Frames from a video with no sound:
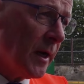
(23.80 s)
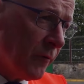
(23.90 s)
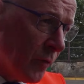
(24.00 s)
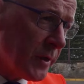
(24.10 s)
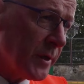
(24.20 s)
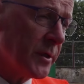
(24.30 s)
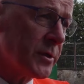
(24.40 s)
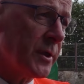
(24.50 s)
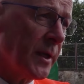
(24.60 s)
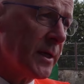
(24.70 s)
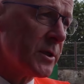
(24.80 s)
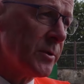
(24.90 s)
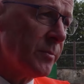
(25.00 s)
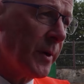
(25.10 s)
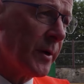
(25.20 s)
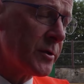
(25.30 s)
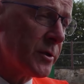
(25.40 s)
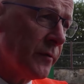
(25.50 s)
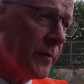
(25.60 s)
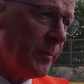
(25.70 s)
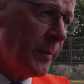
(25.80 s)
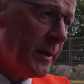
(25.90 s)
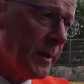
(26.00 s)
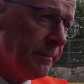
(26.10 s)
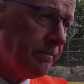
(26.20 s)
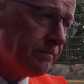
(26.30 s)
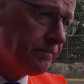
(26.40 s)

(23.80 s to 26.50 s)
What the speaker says: avoid industrial action by resolving the pay claim.